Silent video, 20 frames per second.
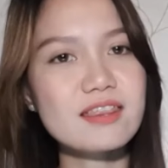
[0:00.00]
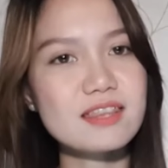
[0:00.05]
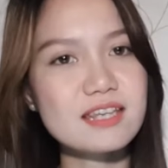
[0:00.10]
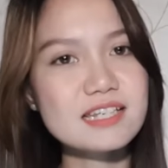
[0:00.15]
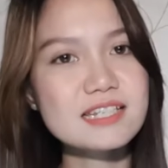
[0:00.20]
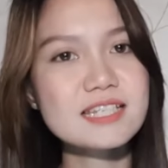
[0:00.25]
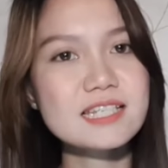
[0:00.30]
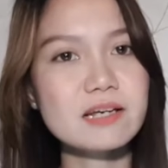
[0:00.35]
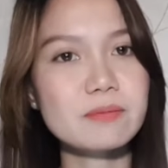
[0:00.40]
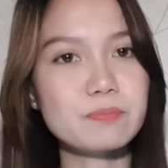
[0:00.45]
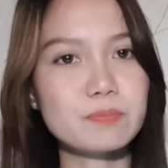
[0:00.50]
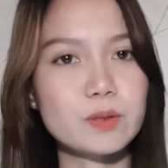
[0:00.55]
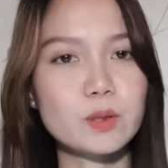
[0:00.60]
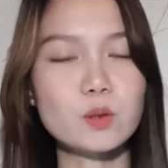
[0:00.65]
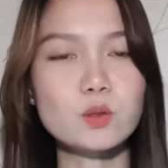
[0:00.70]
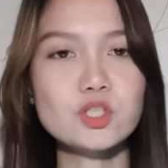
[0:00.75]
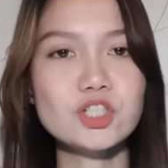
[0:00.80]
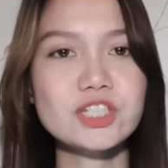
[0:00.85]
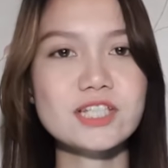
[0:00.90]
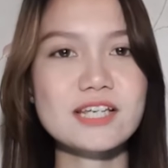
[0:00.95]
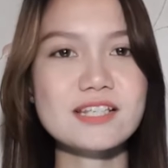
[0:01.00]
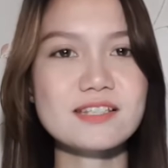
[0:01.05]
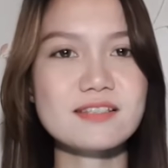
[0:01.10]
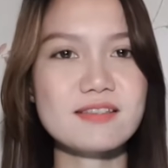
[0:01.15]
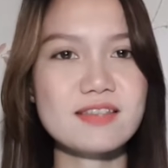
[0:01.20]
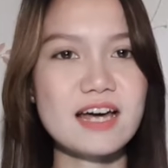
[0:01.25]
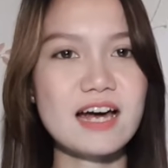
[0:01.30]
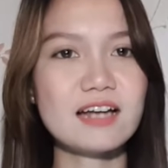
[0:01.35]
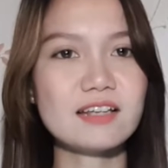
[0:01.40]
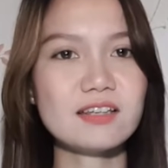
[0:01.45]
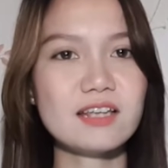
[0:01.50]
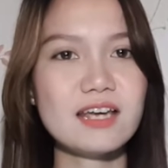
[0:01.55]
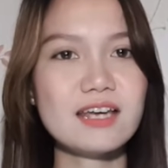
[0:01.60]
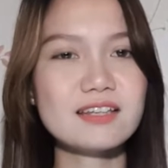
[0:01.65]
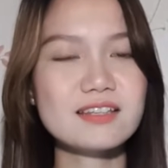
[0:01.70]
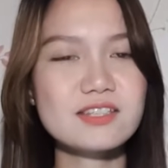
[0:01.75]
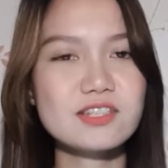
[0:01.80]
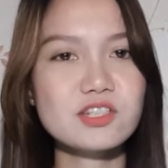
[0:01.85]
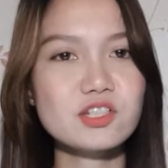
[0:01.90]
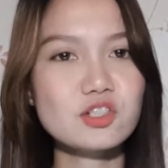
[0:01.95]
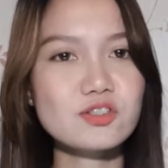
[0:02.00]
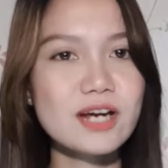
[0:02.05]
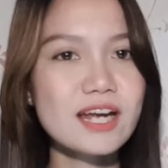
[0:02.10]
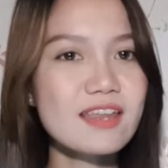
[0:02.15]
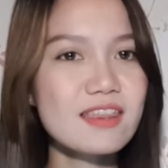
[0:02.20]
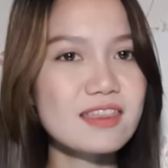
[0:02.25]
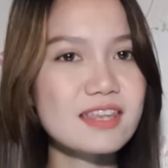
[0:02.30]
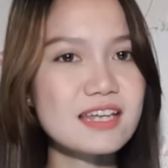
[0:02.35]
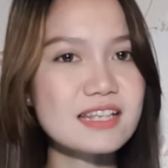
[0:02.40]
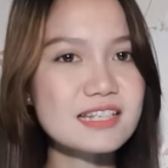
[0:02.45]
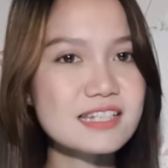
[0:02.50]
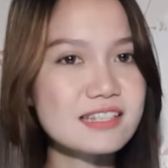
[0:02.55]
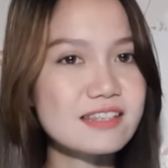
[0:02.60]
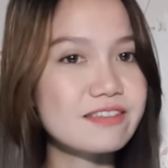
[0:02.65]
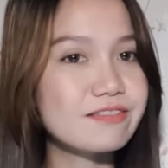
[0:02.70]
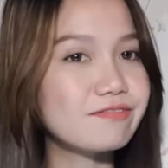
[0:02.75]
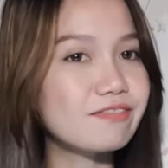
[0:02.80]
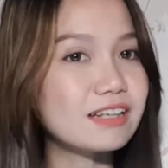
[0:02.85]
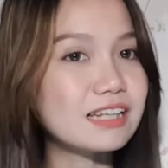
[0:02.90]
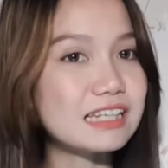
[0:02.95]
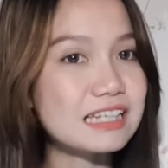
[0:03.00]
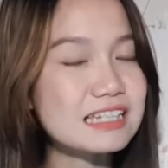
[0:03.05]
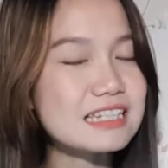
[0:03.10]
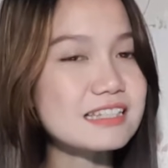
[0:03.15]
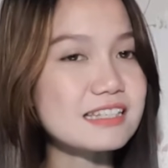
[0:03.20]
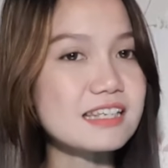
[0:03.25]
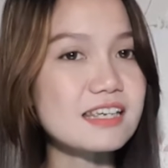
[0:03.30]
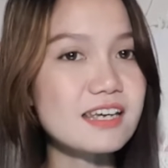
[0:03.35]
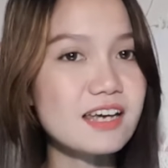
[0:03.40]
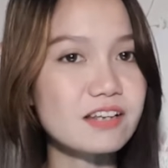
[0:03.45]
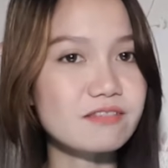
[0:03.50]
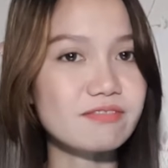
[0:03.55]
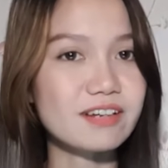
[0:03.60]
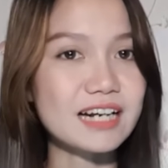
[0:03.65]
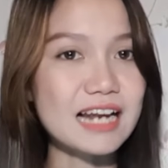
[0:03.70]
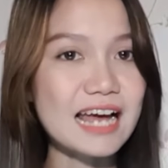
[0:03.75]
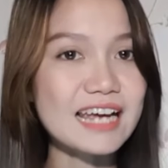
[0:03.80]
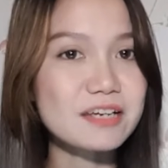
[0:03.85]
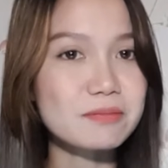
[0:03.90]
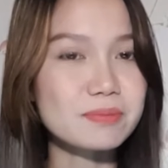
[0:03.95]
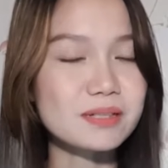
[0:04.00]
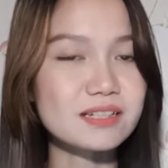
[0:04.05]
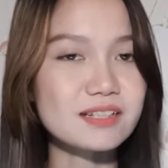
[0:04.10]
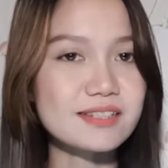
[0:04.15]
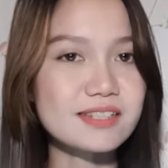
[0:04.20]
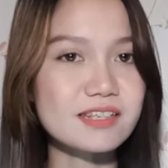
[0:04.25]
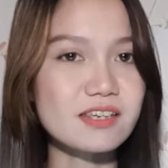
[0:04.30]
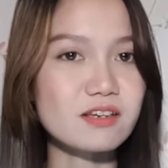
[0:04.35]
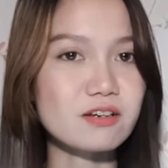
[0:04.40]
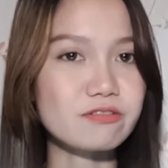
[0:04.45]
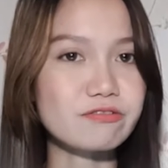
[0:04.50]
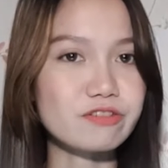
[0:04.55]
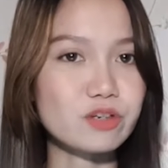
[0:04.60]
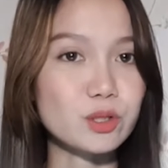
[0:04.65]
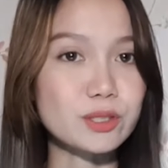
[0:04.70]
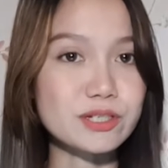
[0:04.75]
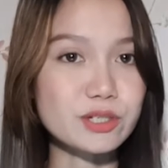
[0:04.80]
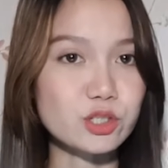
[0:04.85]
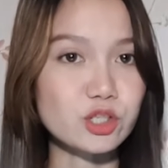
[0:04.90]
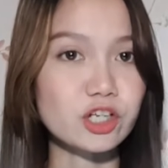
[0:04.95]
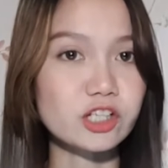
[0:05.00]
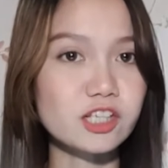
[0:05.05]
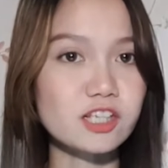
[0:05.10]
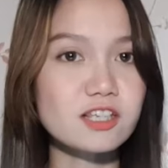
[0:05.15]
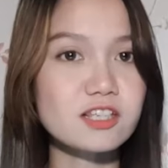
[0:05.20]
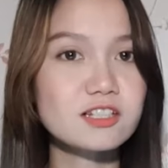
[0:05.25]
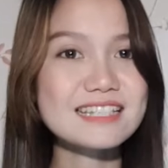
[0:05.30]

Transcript: this approach is that it strengthens the validity and reliability of your study.